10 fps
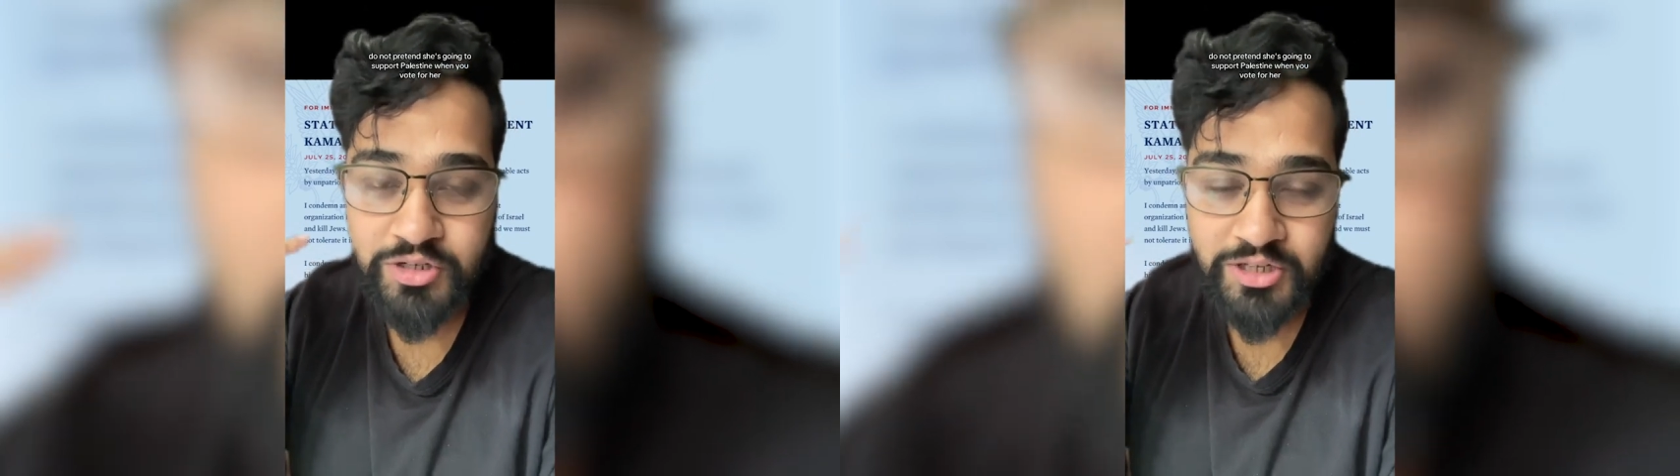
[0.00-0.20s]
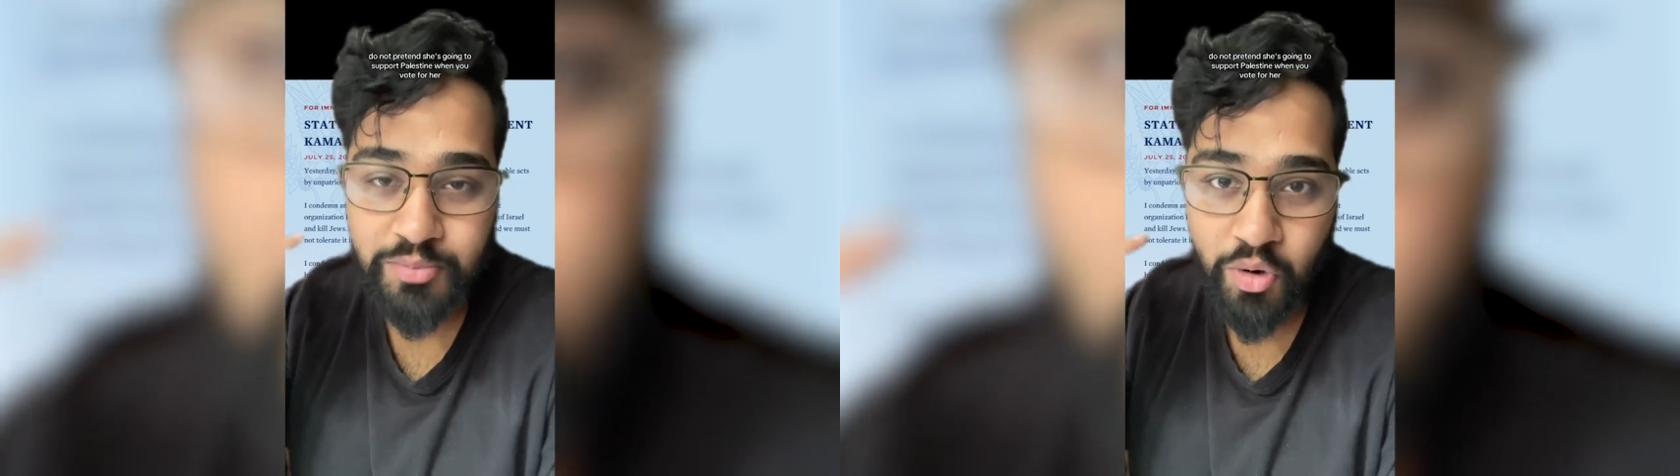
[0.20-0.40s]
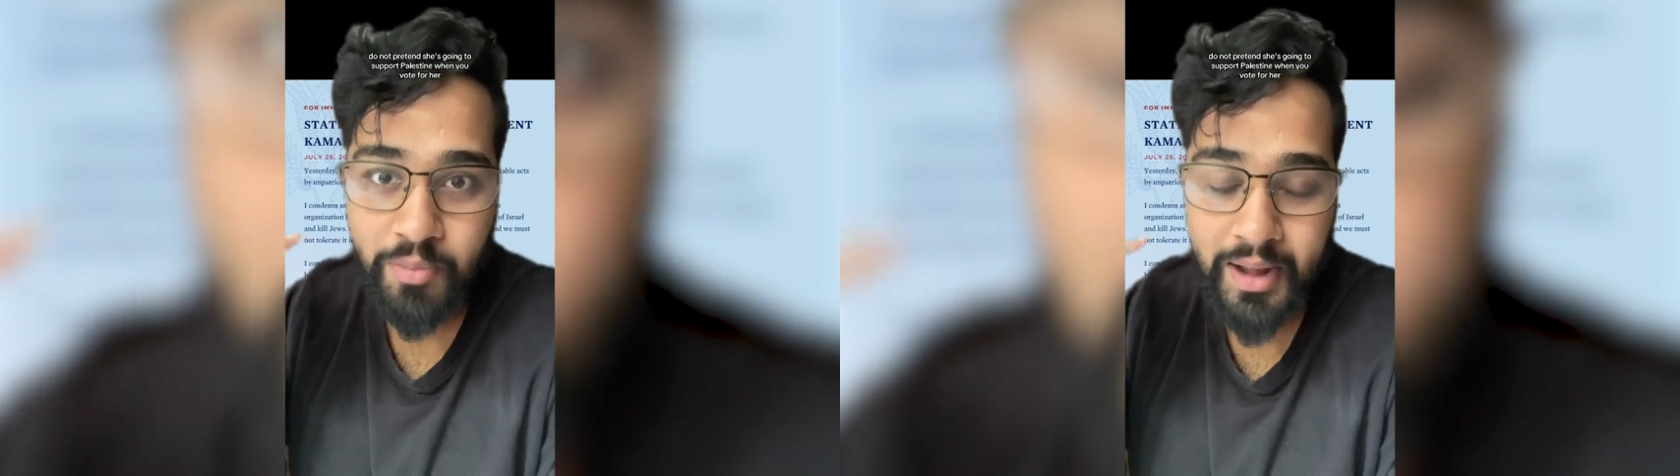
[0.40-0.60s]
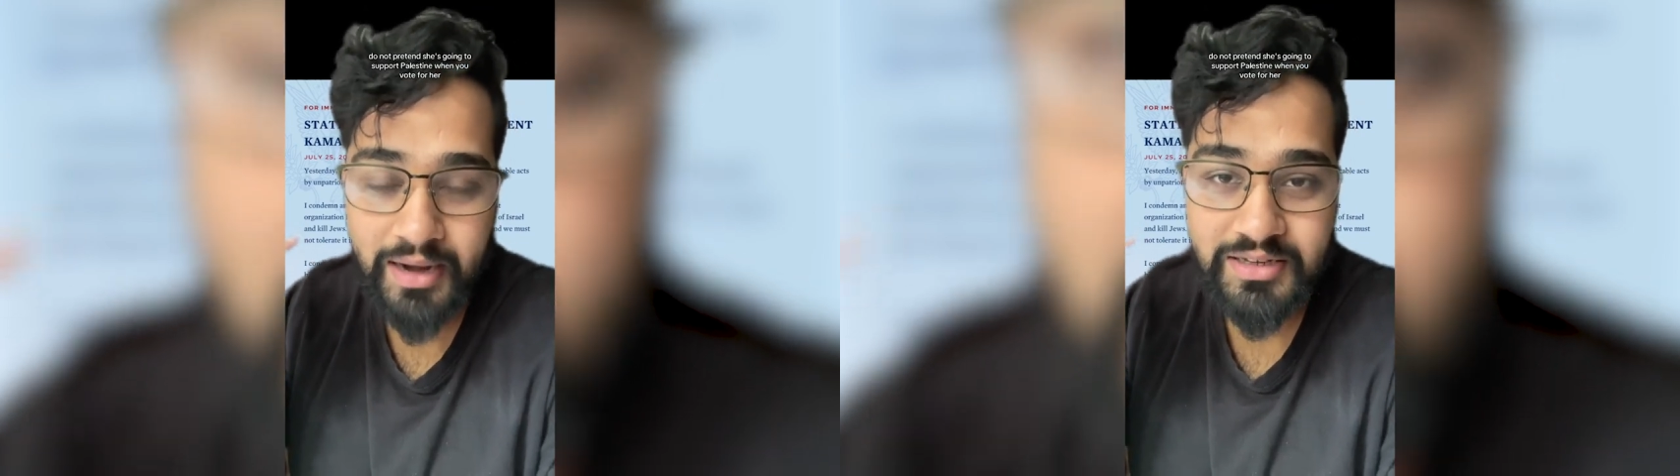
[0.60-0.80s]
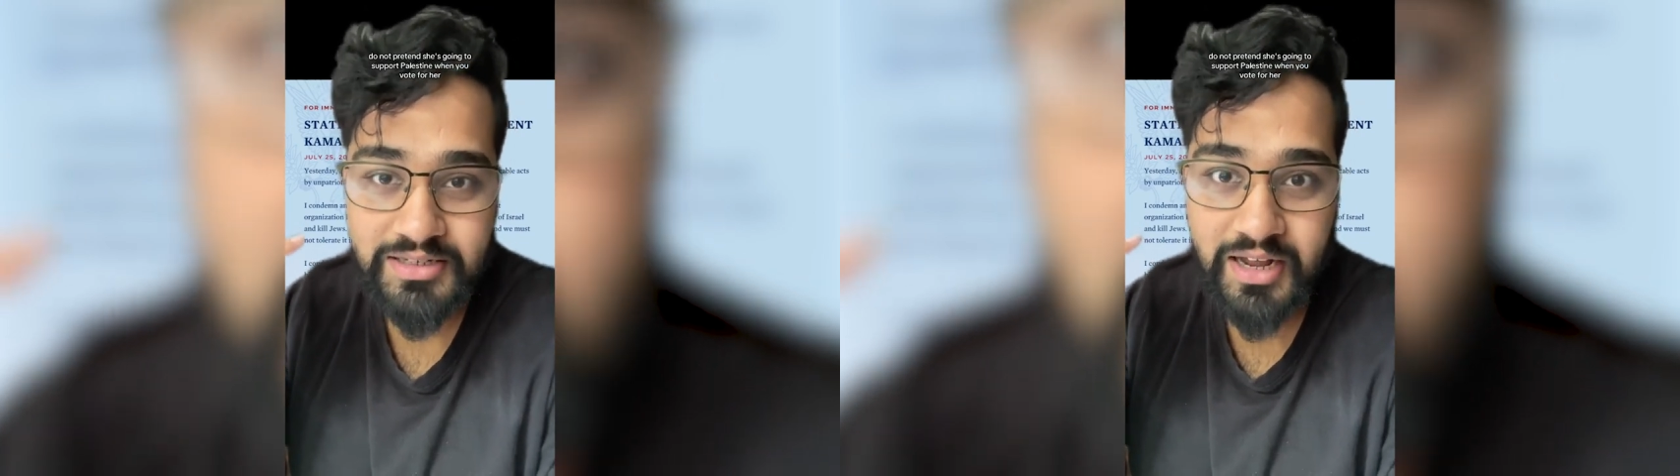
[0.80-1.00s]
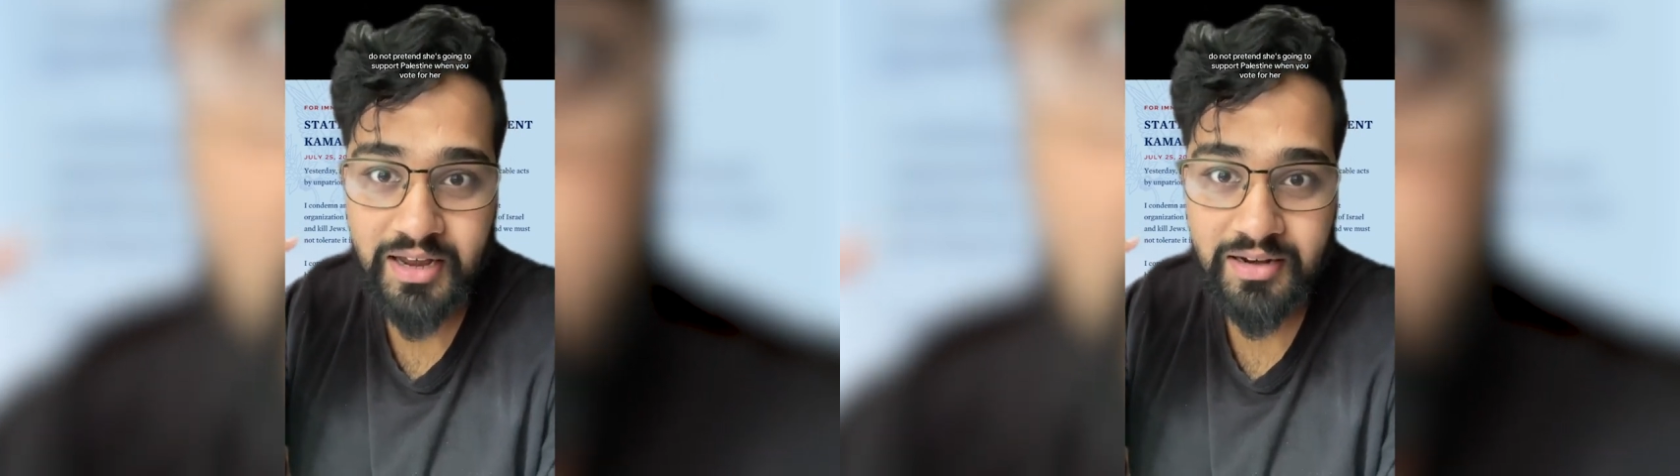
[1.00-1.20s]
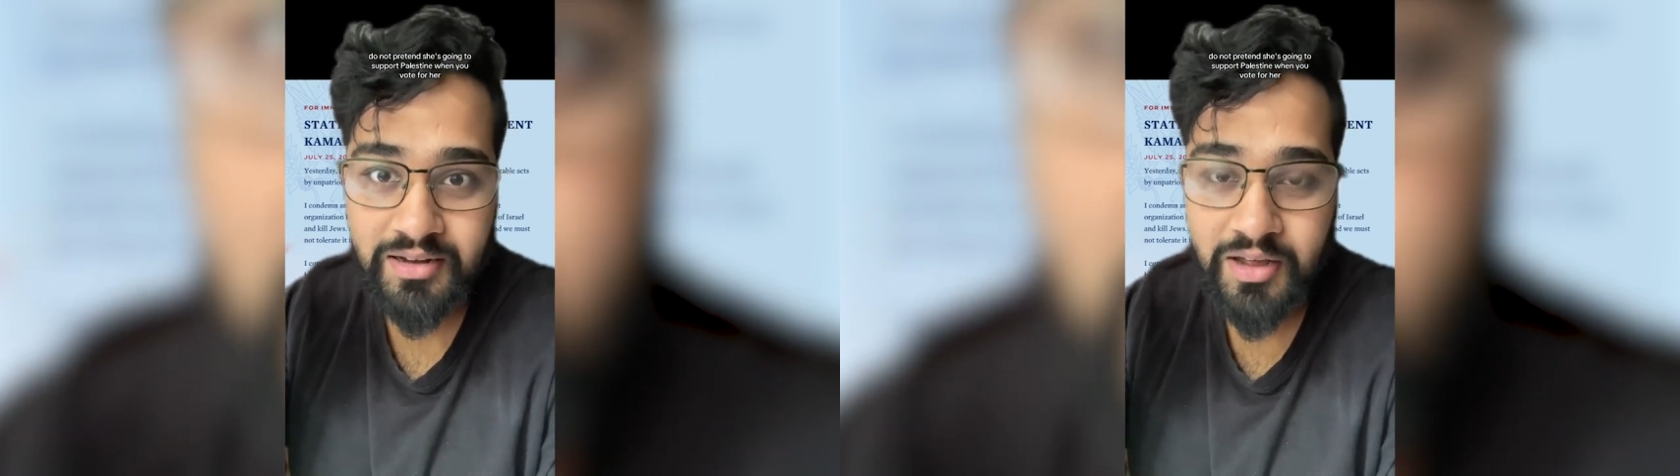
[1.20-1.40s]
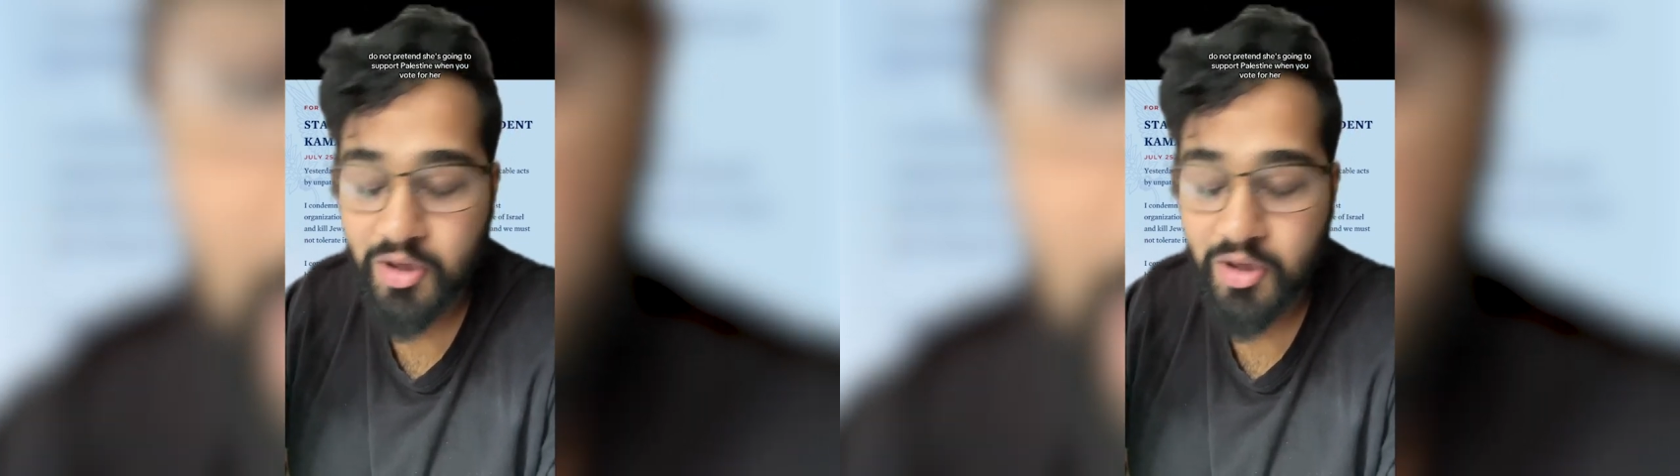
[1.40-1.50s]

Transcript: support Palestine.